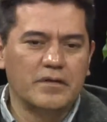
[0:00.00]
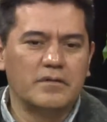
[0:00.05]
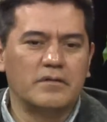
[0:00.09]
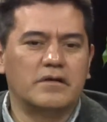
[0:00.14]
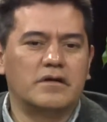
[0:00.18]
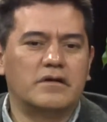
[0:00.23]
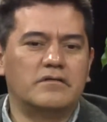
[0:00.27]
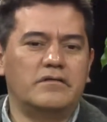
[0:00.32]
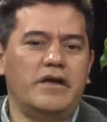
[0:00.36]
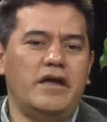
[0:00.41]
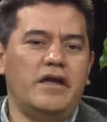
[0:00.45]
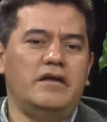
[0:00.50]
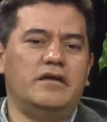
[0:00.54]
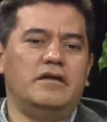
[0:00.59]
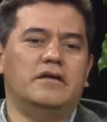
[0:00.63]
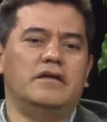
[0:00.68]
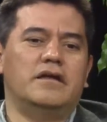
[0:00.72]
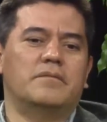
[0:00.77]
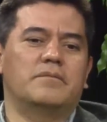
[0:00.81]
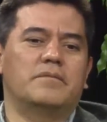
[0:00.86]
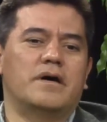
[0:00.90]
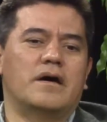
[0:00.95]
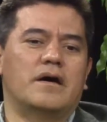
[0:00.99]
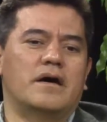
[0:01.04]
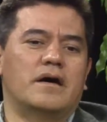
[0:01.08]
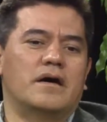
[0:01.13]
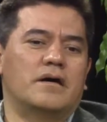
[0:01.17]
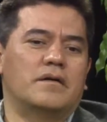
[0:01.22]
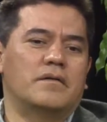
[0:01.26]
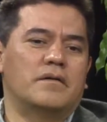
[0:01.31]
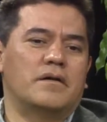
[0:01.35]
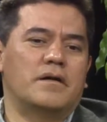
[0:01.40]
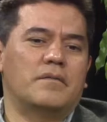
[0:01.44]
creating
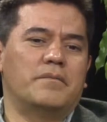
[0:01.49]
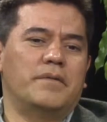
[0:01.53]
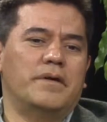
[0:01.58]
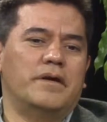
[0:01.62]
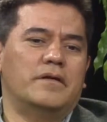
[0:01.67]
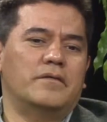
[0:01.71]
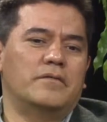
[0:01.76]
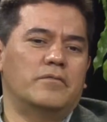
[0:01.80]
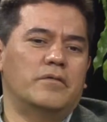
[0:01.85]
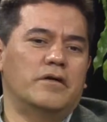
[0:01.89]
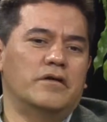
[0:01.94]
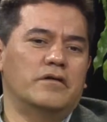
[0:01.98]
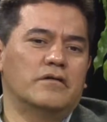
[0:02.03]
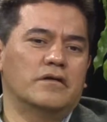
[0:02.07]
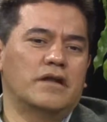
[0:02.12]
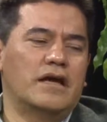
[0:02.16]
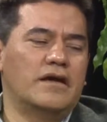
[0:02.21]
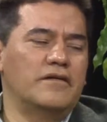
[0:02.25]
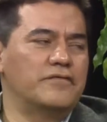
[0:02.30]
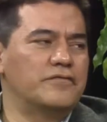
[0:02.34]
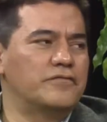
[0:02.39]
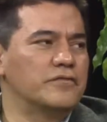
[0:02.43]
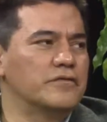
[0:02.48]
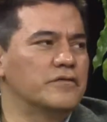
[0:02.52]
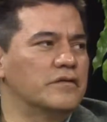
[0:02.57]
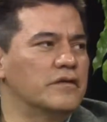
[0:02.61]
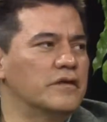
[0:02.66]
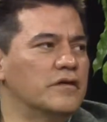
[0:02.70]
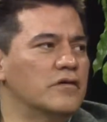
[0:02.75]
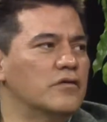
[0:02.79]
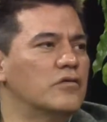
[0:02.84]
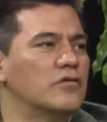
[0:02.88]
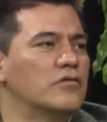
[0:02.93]
a better way of life for
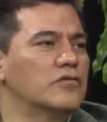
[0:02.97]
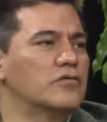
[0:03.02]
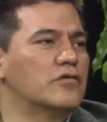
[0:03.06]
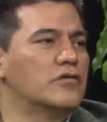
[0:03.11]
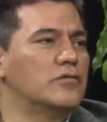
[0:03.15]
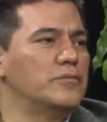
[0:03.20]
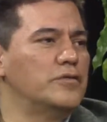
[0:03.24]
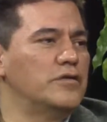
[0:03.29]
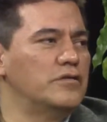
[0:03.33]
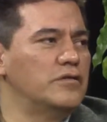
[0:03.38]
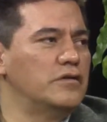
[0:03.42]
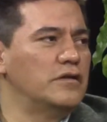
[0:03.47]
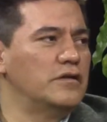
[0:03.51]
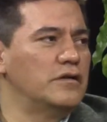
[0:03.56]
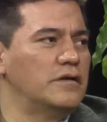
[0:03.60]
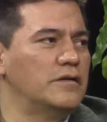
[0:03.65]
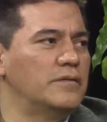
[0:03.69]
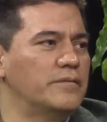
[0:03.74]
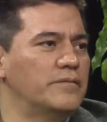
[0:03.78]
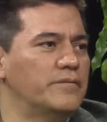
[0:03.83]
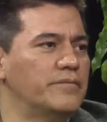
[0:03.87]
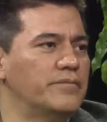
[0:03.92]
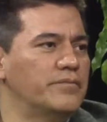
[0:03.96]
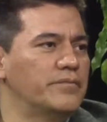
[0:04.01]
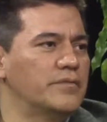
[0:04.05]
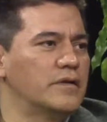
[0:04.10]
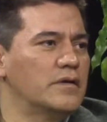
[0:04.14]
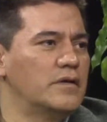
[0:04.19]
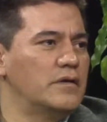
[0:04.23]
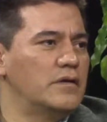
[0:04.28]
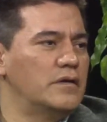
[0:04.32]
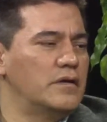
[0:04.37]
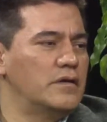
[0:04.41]
the whole community. Mm-hmm.